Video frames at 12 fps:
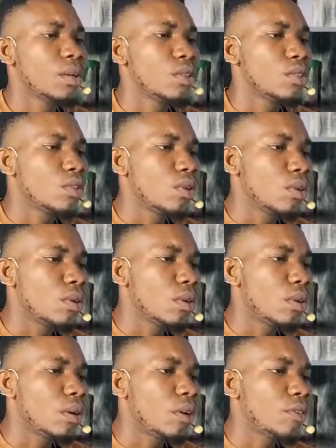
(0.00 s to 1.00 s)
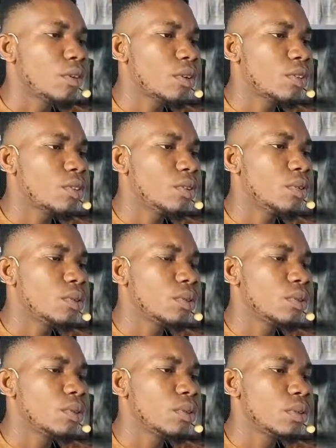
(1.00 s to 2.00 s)
So of course, you know,
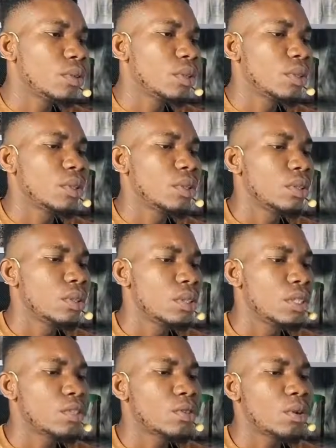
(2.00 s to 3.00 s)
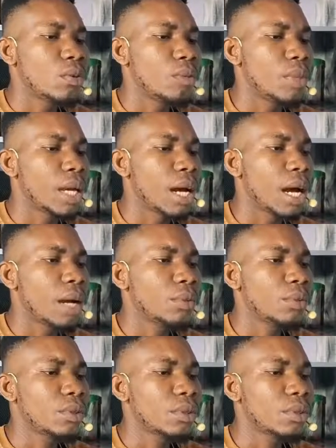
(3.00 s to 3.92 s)
this one will be out.